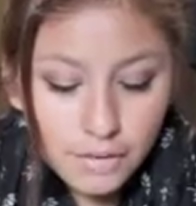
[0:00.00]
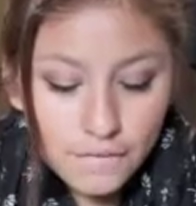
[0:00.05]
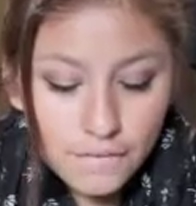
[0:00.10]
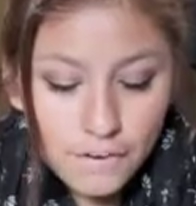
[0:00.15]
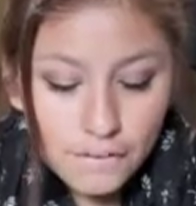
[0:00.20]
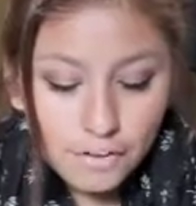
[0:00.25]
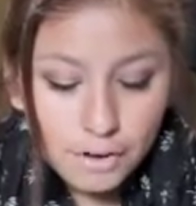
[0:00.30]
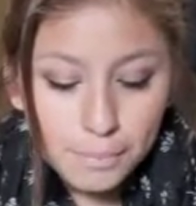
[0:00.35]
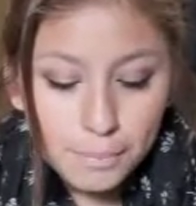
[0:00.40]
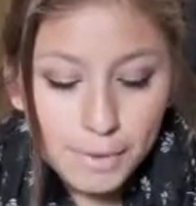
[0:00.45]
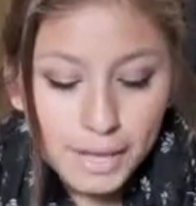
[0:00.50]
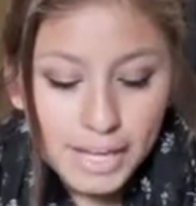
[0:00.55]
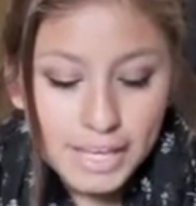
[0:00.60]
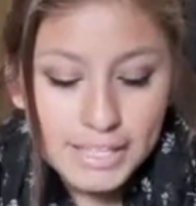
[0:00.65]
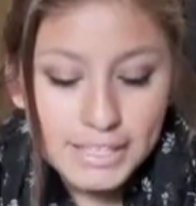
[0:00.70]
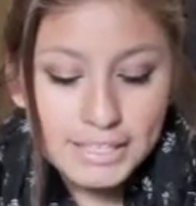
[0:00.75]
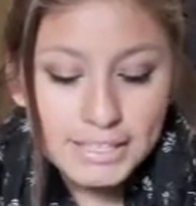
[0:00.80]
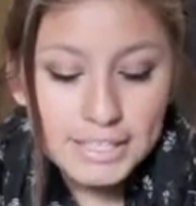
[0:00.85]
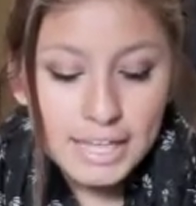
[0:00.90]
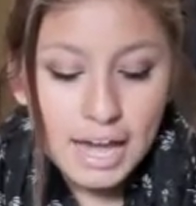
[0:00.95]
Favorite
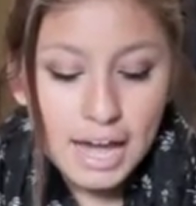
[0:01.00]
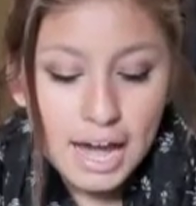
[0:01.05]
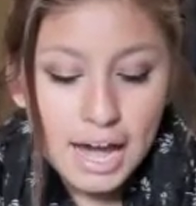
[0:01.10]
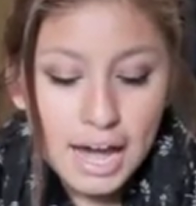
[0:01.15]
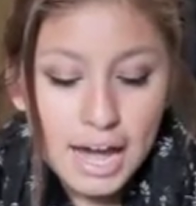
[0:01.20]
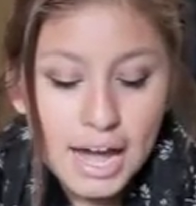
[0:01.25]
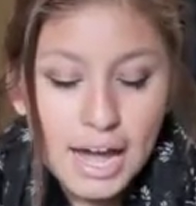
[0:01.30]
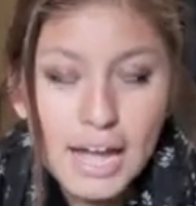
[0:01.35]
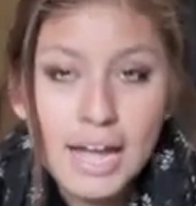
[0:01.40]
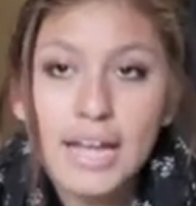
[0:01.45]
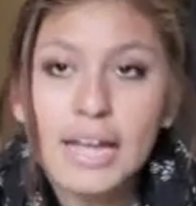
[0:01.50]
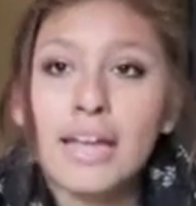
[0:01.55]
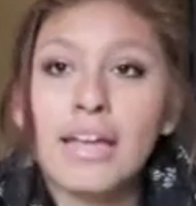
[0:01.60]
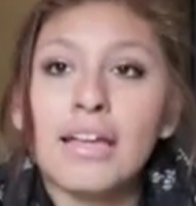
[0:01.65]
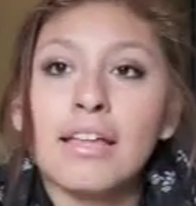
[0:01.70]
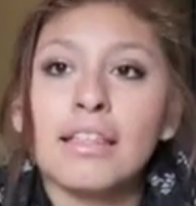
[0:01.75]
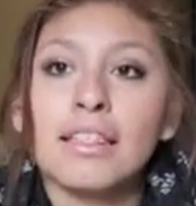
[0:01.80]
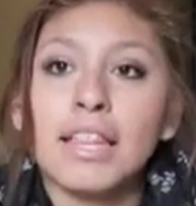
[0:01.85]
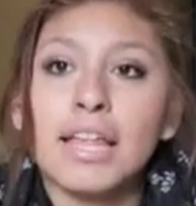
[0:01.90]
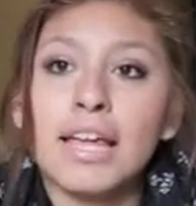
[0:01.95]
bands?
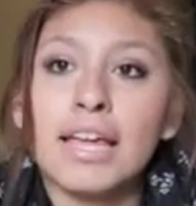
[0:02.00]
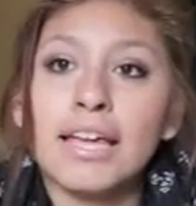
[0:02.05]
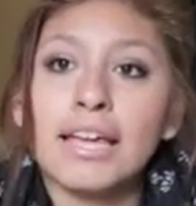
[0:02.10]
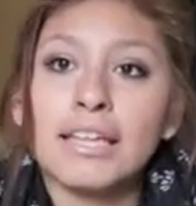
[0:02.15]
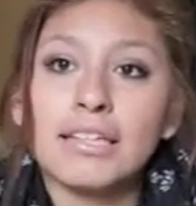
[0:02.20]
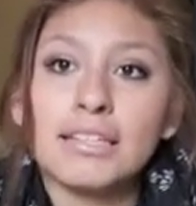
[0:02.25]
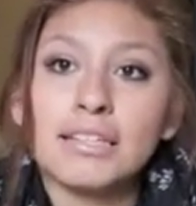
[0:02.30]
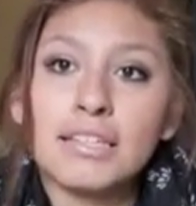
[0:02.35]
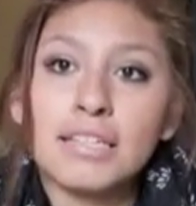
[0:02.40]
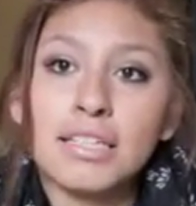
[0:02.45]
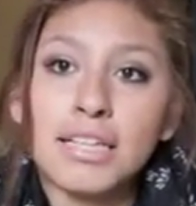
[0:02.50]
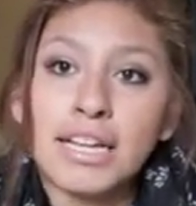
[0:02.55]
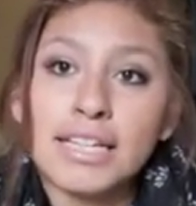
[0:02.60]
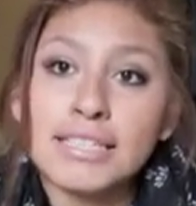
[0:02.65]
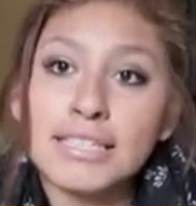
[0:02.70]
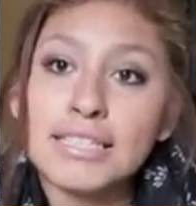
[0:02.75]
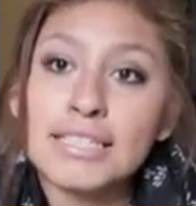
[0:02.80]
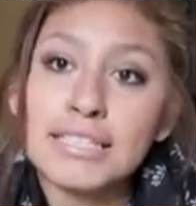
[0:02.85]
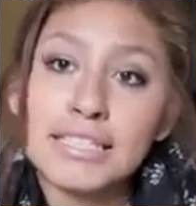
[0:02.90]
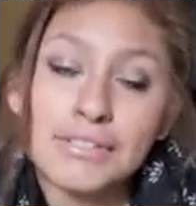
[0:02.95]
I like the
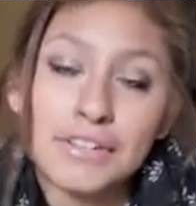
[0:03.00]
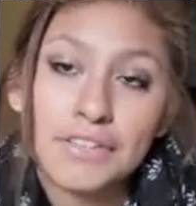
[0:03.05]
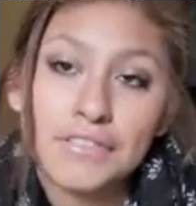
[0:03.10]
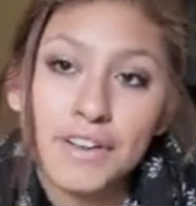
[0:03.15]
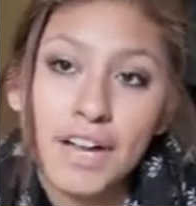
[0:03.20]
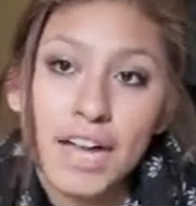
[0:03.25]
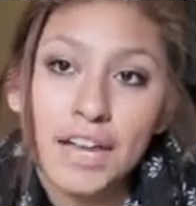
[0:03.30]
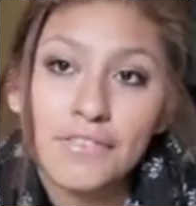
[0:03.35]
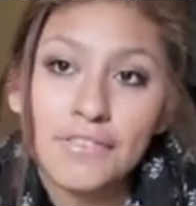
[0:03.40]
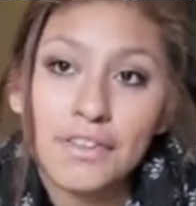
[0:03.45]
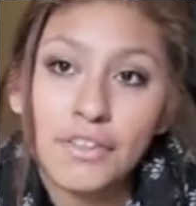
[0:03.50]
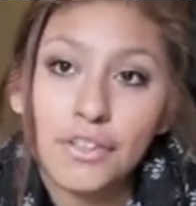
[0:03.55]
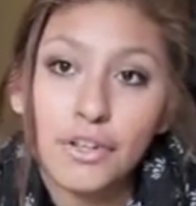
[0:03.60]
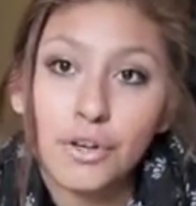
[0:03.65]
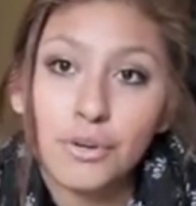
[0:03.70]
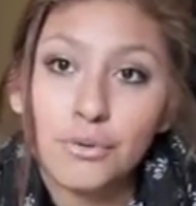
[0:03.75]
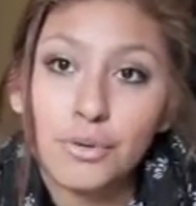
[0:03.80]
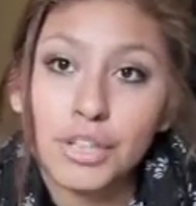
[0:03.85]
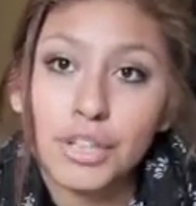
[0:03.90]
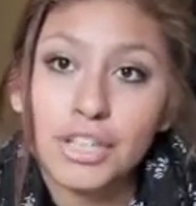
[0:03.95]
1975 and
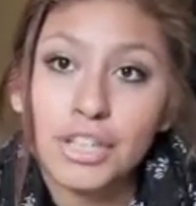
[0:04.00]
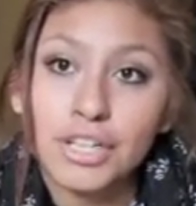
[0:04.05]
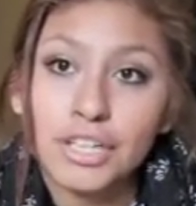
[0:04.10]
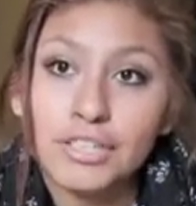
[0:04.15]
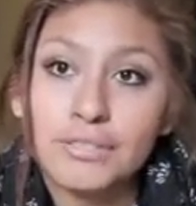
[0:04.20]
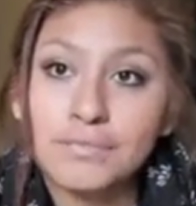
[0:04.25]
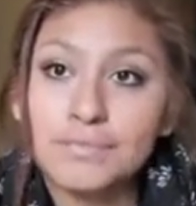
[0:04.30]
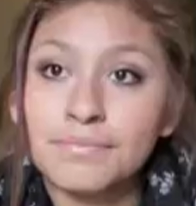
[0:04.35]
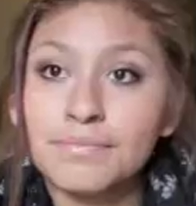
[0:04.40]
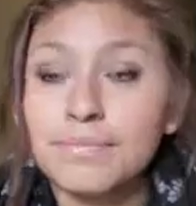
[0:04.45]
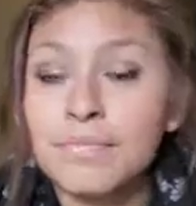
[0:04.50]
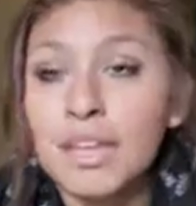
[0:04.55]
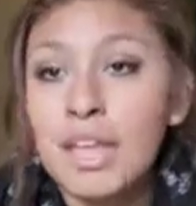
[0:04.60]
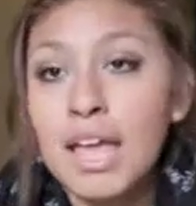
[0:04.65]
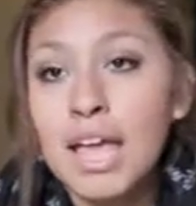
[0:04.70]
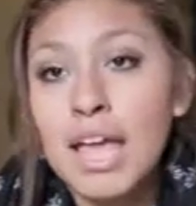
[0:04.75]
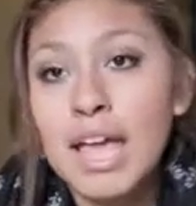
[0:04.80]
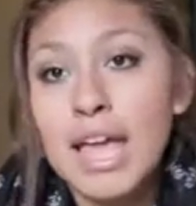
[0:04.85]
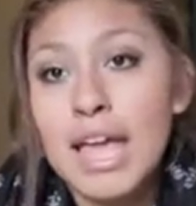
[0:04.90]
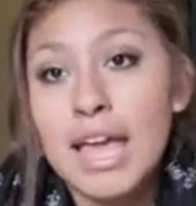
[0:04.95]
they're really good,
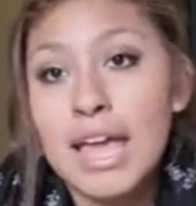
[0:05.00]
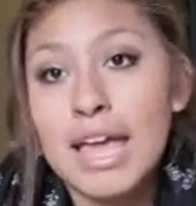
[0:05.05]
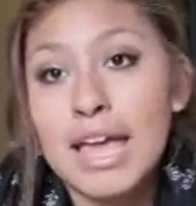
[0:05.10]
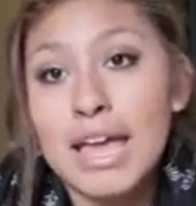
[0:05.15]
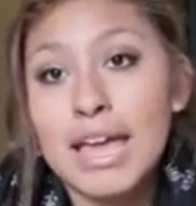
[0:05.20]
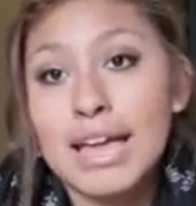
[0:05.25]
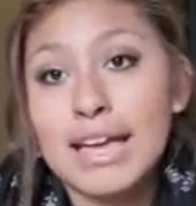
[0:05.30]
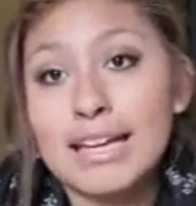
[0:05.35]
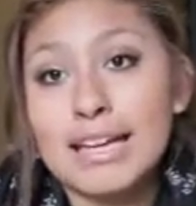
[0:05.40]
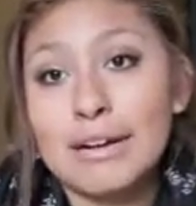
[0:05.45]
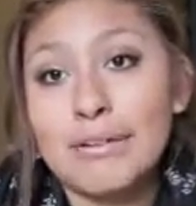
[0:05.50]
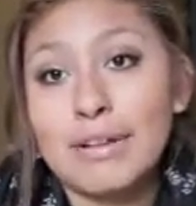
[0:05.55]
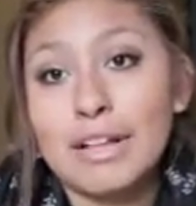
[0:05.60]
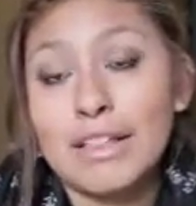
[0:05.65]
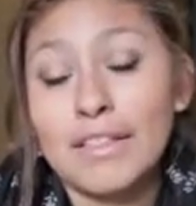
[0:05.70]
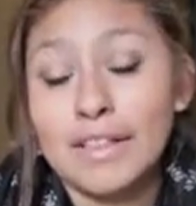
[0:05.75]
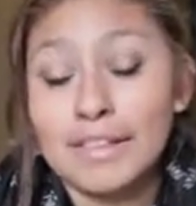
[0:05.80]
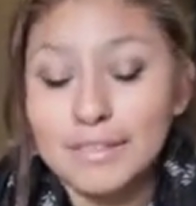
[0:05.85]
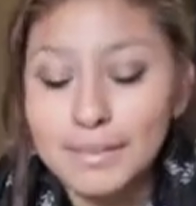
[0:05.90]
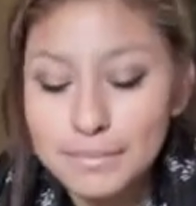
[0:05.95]
and I
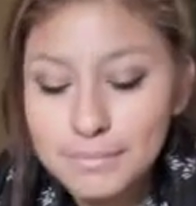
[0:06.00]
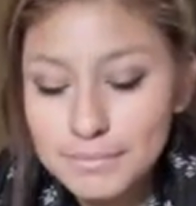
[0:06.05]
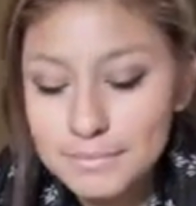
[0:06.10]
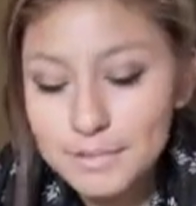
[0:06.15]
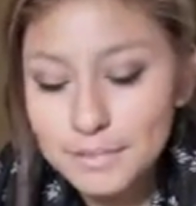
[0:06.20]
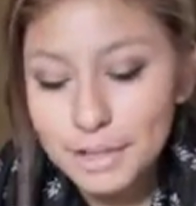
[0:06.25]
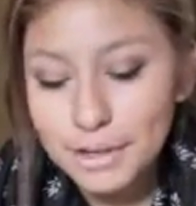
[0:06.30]
really like them.